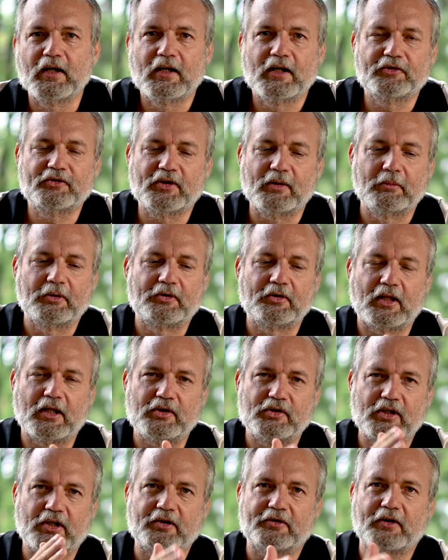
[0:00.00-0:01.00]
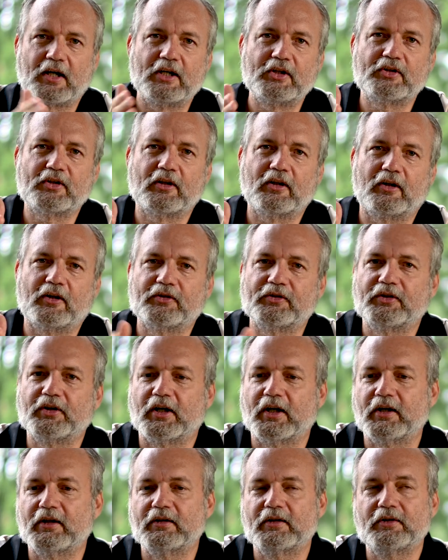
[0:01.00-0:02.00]
It's similar to that generation loss, you
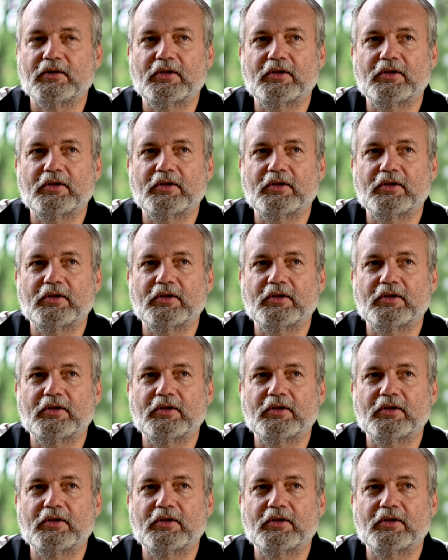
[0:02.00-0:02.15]
know.